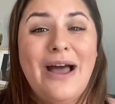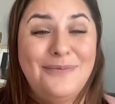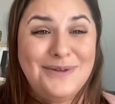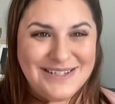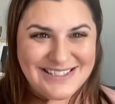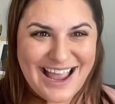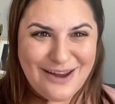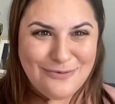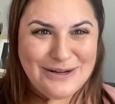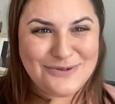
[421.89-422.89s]
help you
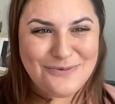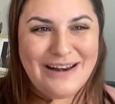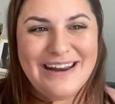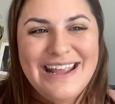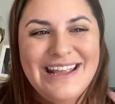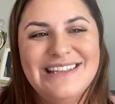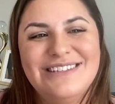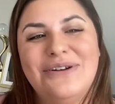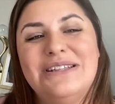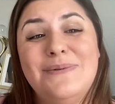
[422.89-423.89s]
decide which one is
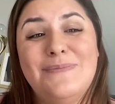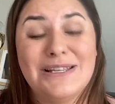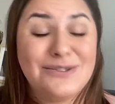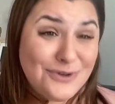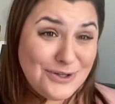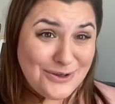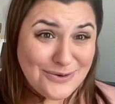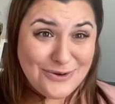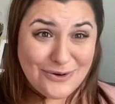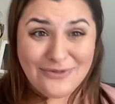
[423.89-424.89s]
going to be best for you, your